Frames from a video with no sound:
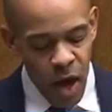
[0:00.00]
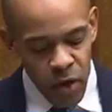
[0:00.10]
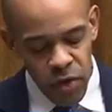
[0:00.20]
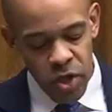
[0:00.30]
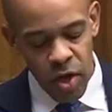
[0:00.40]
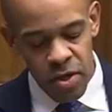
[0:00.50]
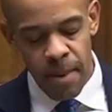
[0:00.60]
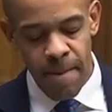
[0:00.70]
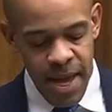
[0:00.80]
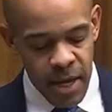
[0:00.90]
How can the
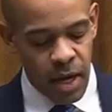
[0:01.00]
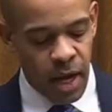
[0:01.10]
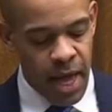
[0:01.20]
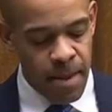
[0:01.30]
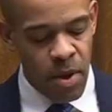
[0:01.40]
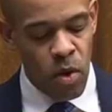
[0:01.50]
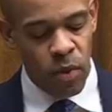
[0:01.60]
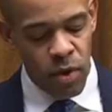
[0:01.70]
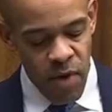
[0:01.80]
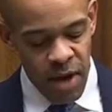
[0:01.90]
Chancellor make her claim
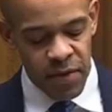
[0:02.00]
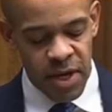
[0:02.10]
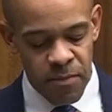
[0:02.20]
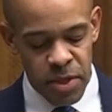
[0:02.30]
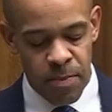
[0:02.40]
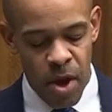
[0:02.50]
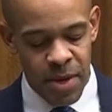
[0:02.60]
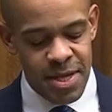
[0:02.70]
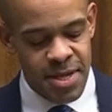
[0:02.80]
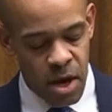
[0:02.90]
when the relevant government
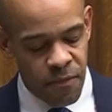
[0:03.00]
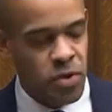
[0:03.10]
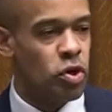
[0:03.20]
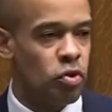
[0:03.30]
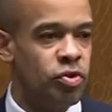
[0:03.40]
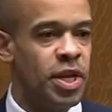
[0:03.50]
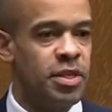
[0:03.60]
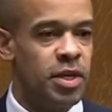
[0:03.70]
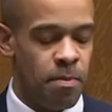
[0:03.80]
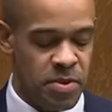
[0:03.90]
department itself has
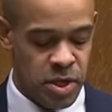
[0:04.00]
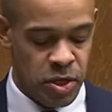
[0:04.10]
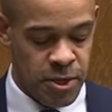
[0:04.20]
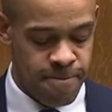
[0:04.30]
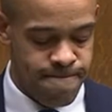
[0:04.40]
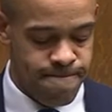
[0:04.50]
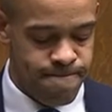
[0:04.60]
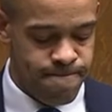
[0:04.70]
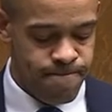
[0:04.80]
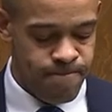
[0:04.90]
contradicted her position?
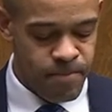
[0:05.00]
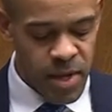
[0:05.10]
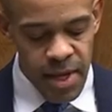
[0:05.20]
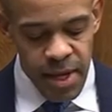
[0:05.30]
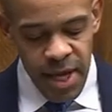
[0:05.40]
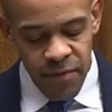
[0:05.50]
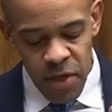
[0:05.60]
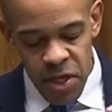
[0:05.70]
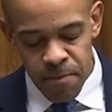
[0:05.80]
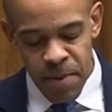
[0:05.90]

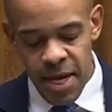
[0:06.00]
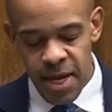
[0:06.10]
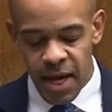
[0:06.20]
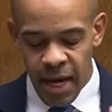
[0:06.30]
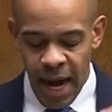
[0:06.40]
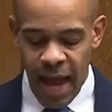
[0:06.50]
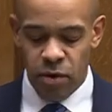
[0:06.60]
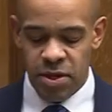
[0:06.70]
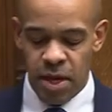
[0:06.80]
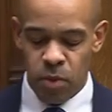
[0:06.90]
Given the speed and
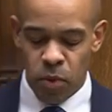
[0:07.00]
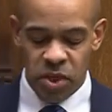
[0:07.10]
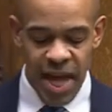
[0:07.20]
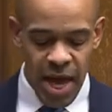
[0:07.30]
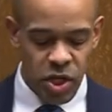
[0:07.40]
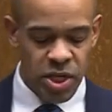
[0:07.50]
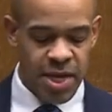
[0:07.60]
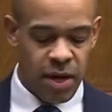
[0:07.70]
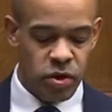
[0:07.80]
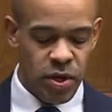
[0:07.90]
alacrity with which the Energy
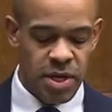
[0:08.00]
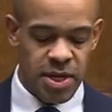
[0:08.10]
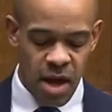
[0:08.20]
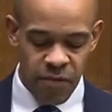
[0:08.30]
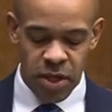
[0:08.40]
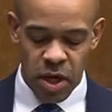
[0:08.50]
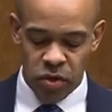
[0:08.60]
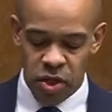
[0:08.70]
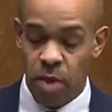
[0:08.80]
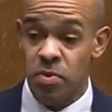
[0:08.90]
Secretary has covered the
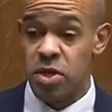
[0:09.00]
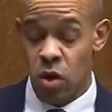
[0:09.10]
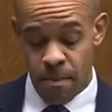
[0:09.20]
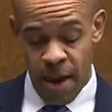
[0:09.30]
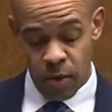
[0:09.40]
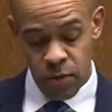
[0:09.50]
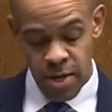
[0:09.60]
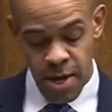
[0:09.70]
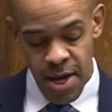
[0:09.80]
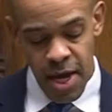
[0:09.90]
countryside with solar
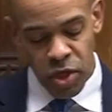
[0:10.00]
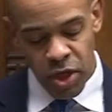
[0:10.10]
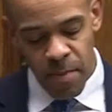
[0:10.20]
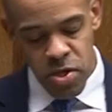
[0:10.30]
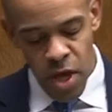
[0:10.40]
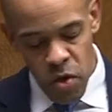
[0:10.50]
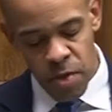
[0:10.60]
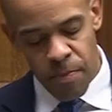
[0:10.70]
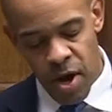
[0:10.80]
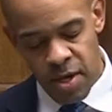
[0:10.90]
panels, it should come as
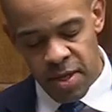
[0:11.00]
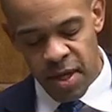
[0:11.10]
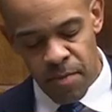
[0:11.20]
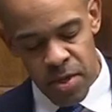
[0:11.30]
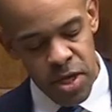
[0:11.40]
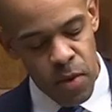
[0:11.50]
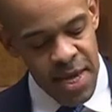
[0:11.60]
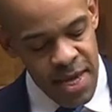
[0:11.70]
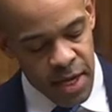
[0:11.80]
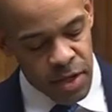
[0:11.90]
no surprise that the government is
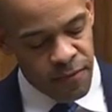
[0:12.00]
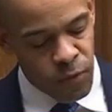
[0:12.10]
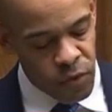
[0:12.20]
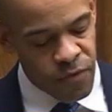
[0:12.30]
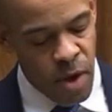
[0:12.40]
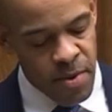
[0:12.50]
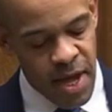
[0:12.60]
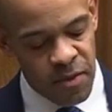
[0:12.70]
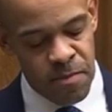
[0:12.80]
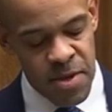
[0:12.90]
so eager to force
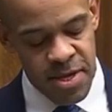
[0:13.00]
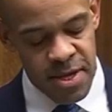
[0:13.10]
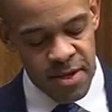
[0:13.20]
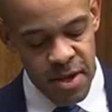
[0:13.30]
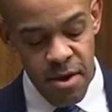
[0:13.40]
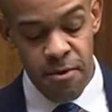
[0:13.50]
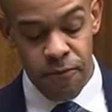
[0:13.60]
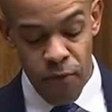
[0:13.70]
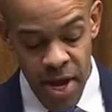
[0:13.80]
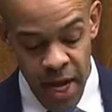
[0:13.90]
farmers out of business,
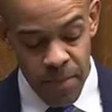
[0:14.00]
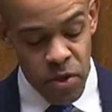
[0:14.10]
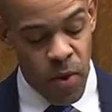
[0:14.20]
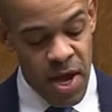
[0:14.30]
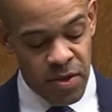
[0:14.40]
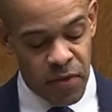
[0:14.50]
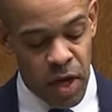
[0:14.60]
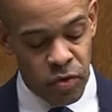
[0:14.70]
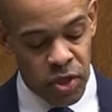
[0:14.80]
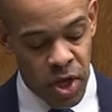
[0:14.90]
freeing up swathes of
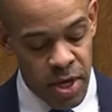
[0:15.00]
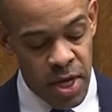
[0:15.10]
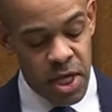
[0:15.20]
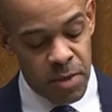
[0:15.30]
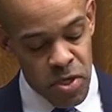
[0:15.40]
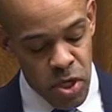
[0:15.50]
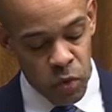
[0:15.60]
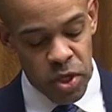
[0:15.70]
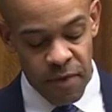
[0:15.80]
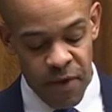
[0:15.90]
the countryside to be
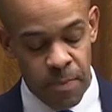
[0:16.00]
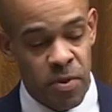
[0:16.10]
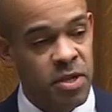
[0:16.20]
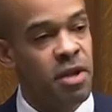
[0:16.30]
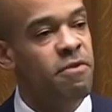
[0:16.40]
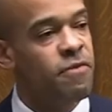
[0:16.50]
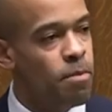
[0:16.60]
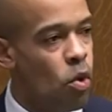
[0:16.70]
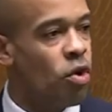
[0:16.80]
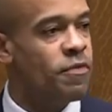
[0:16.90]
sold to developers
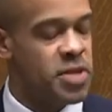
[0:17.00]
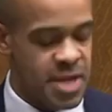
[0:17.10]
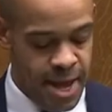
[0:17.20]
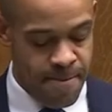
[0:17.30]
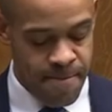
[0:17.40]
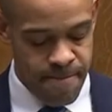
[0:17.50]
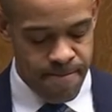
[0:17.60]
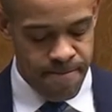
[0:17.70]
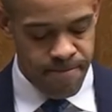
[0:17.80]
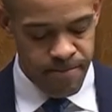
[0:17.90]
for more of the same.
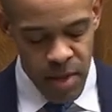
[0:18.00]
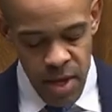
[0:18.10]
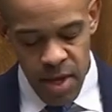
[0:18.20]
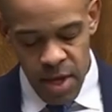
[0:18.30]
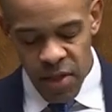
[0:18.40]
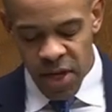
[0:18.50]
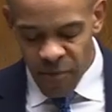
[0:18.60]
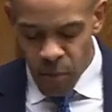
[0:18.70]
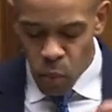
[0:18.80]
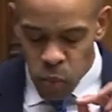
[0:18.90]
The
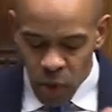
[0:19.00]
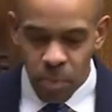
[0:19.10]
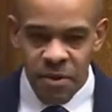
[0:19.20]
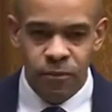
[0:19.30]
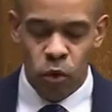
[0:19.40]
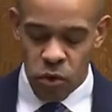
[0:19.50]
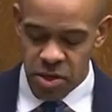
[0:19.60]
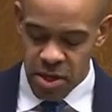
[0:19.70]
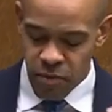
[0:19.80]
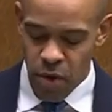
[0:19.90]
government will be
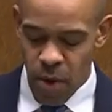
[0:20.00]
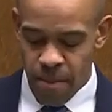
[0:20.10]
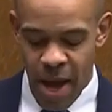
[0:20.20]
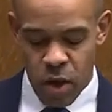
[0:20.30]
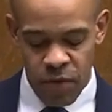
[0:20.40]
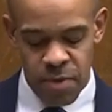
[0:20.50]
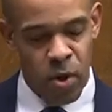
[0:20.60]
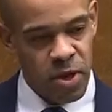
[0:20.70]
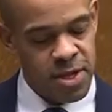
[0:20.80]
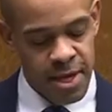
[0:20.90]
forced into rowing back on this
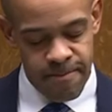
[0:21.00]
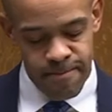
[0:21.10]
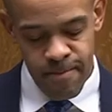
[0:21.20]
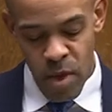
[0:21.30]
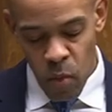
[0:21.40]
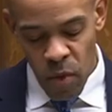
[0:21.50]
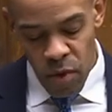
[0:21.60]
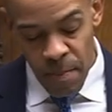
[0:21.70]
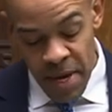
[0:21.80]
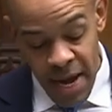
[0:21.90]
policy,
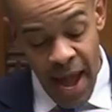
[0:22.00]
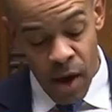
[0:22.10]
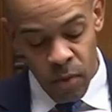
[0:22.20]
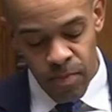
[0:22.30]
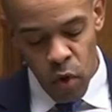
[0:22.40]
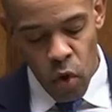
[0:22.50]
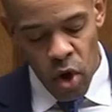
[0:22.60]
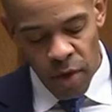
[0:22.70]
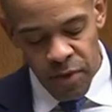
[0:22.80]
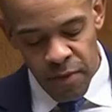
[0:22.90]
whether it be now
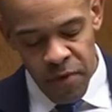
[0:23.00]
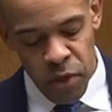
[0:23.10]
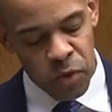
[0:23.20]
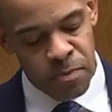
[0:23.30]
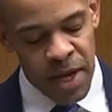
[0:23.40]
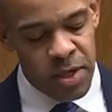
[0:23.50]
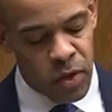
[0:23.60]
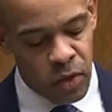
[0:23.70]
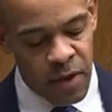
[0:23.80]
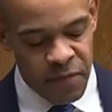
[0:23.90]
or after the visual
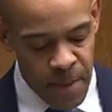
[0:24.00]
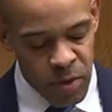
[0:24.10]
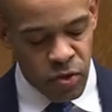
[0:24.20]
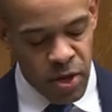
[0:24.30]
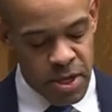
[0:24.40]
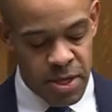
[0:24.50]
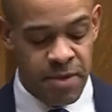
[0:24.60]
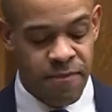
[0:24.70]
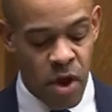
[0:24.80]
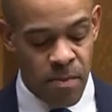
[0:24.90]
spectacle of
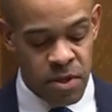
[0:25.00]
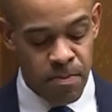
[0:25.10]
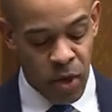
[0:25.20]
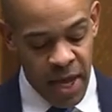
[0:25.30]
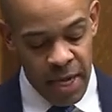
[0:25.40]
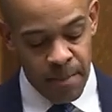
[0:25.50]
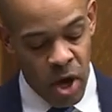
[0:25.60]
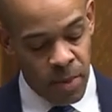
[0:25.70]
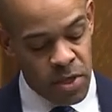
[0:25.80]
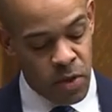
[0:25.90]
demonstrating farmers
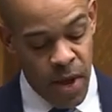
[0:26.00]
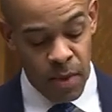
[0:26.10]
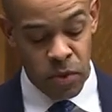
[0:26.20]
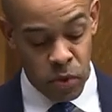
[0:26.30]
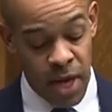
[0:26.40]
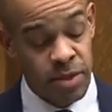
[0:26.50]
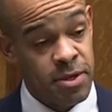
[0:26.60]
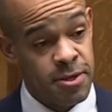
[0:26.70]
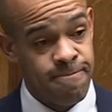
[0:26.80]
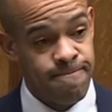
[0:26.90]
blockading Parliament Square with
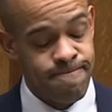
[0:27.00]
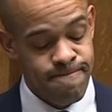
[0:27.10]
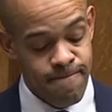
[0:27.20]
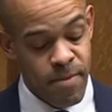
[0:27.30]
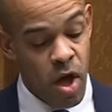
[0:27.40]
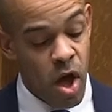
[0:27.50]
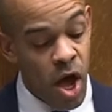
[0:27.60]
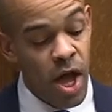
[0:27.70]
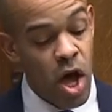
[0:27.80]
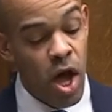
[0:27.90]
tractors.
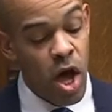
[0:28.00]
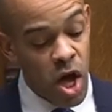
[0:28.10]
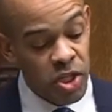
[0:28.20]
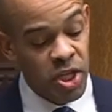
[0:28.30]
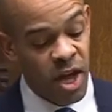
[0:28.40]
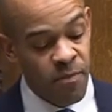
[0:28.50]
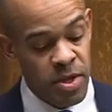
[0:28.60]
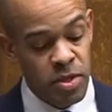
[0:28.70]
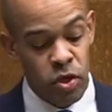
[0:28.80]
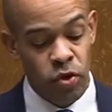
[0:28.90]
I urge the
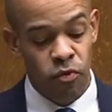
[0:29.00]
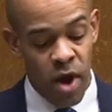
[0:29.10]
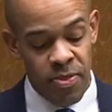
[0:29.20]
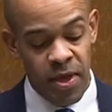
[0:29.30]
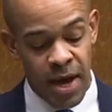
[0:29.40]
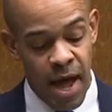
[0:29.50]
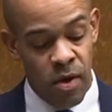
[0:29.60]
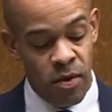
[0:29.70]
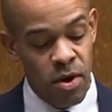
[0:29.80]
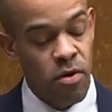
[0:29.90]
government to do the right thing
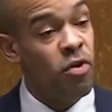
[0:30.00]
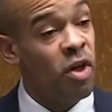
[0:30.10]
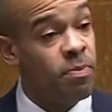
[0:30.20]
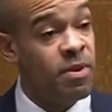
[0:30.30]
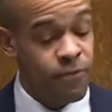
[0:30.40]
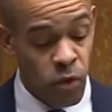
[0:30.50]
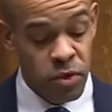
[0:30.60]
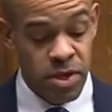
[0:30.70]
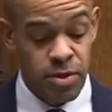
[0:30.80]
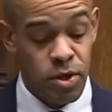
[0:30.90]
now, rather than be
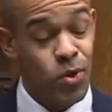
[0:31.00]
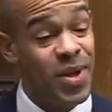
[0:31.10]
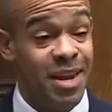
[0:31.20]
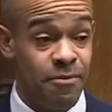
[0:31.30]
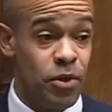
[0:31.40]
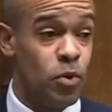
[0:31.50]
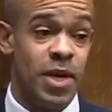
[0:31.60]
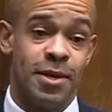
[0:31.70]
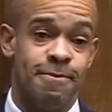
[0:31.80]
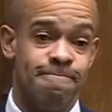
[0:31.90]
forced to in a few
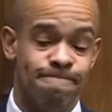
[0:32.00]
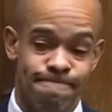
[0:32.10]
weeks.